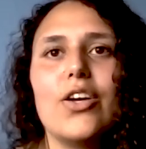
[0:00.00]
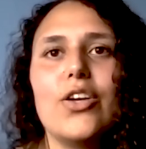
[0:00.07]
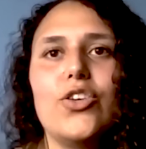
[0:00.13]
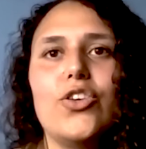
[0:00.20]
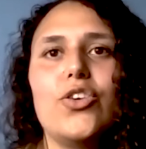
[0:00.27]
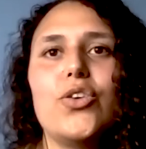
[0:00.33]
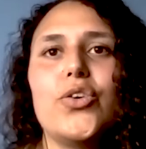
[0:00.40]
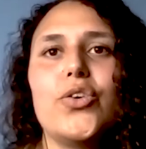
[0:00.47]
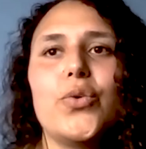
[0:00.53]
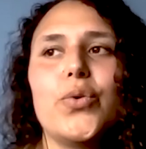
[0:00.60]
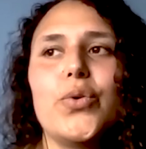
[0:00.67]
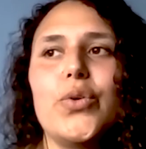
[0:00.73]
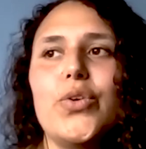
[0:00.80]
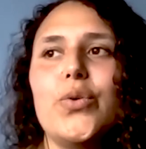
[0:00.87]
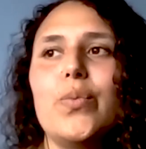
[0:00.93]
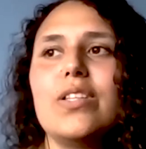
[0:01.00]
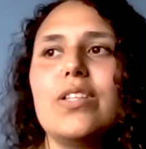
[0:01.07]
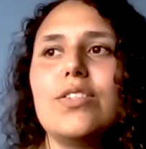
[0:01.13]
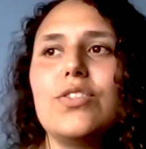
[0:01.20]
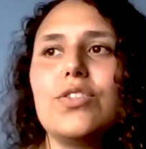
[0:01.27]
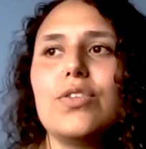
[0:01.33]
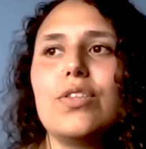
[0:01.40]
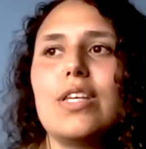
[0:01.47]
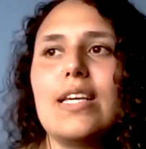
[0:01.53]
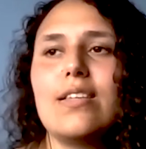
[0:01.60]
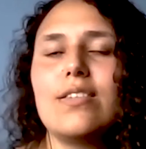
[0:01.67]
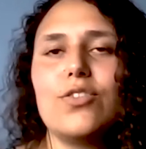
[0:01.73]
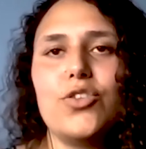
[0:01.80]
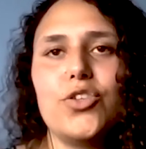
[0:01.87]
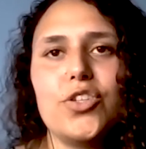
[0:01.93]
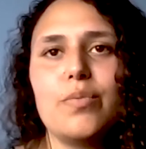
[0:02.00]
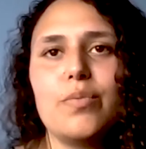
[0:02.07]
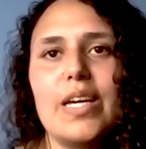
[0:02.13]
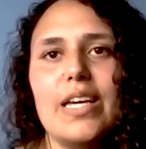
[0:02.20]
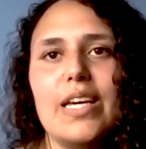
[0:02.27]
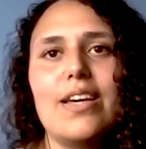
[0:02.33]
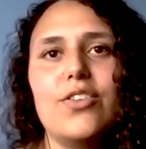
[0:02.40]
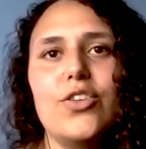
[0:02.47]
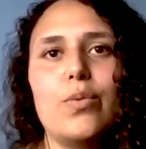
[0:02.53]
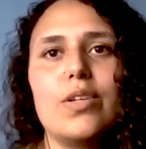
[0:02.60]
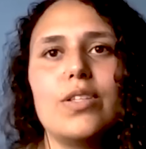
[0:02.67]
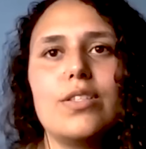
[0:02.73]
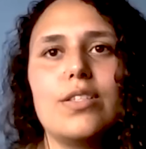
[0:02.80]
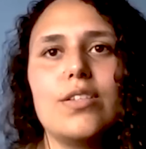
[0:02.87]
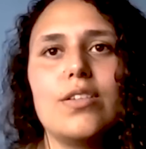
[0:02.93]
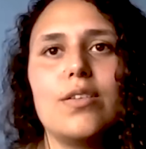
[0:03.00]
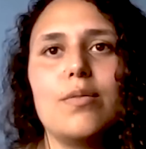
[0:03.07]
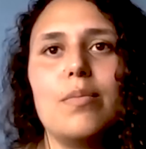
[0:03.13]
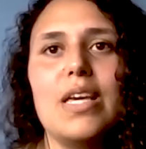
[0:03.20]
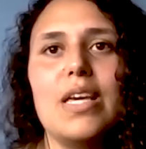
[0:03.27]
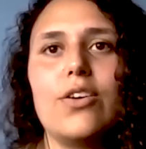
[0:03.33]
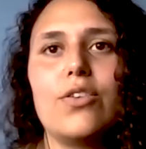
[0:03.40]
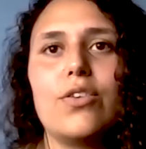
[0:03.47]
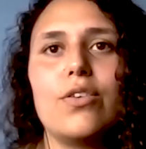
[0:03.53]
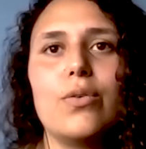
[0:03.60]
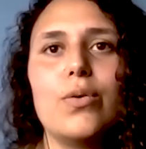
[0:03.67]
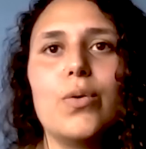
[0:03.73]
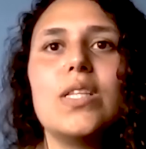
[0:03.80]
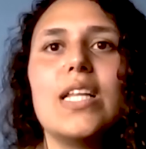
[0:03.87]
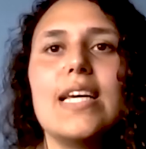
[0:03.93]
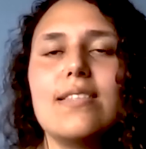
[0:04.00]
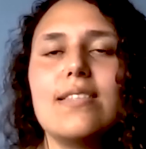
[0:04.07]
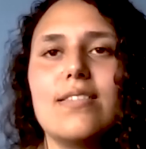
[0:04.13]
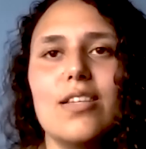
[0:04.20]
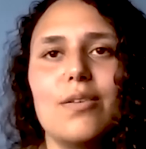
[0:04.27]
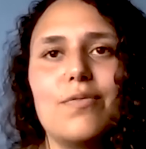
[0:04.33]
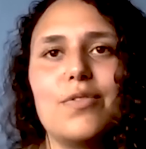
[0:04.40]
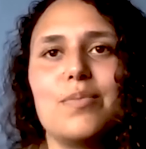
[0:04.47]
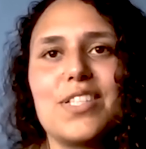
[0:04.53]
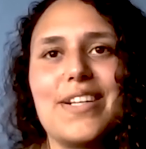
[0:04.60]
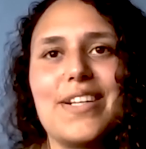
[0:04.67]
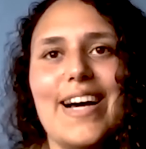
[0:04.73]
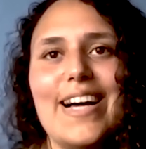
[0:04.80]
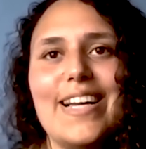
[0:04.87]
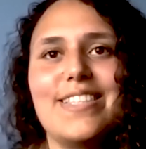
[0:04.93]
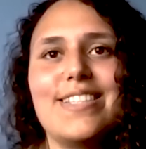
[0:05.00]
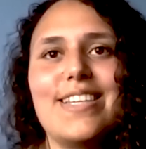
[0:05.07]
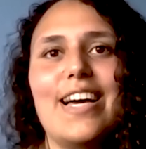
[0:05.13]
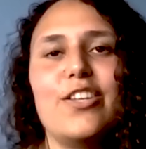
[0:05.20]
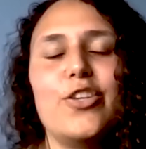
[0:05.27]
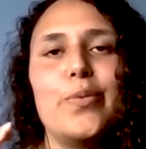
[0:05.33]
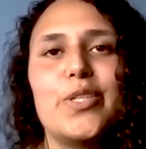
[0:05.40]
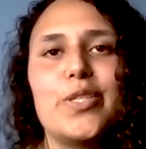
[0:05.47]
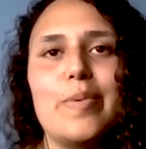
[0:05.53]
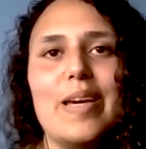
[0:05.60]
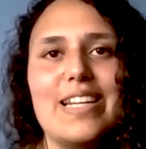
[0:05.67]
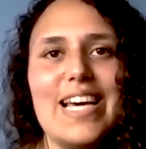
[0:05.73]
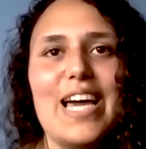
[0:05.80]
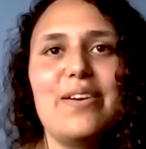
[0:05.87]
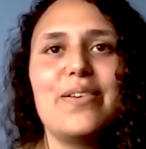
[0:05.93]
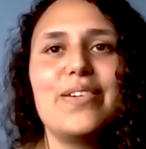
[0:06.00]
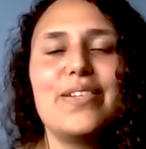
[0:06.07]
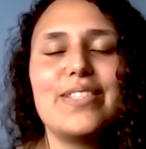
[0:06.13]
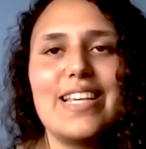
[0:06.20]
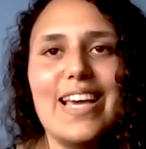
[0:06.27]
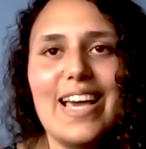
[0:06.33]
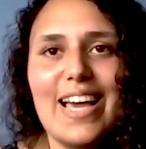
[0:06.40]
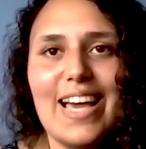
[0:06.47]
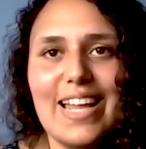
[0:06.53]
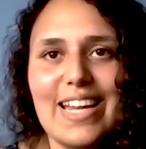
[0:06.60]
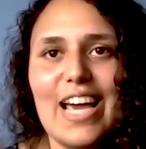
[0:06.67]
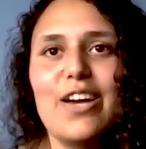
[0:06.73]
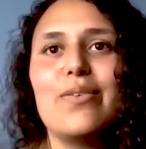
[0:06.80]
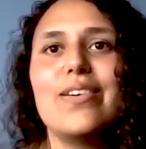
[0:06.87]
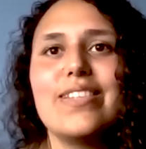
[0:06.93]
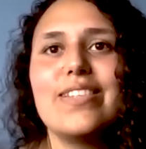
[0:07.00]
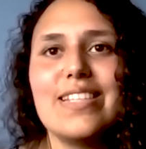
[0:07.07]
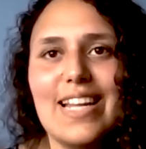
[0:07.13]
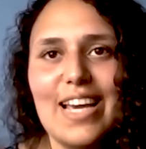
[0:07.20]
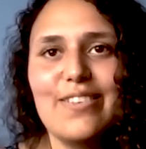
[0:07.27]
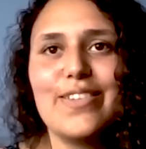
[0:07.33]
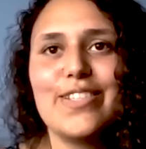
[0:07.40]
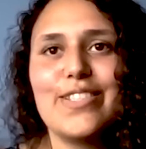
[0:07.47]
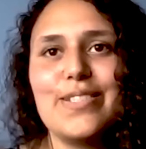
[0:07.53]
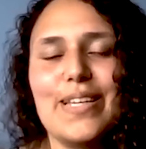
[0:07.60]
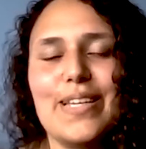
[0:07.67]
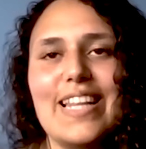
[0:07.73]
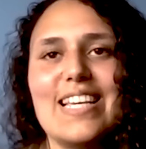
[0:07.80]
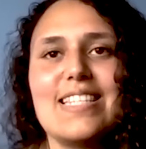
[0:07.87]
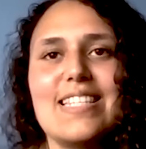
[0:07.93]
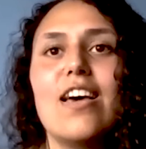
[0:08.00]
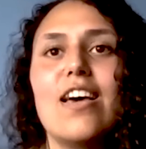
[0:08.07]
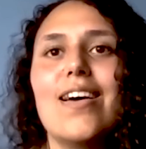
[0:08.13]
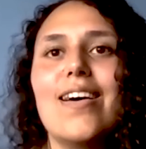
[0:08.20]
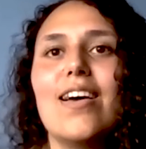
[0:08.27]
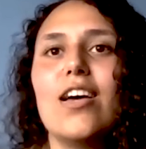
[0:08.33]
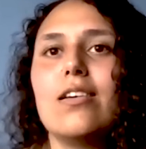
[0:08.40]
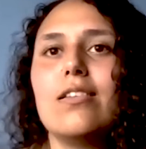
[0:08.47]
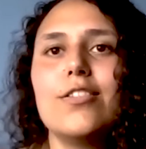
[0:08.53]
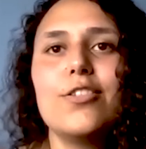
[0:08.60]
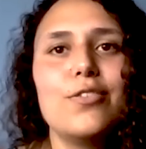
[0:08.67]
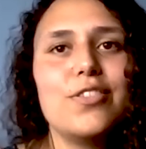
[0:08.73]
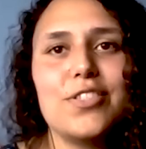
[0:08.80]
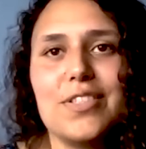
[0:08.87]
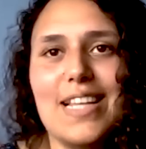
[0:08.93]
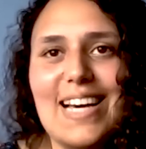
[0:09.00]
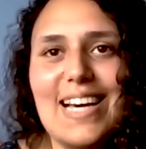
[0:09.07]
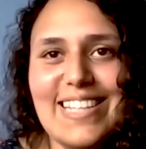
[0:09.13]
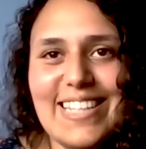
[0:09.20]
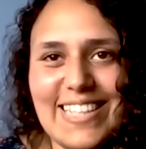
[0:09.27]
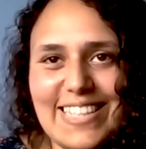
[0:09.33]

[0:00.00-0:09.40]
you want to do things your way and you want to make your own lessons up from scratch, and you will spend hours and hours and hours doing this. Don't do that.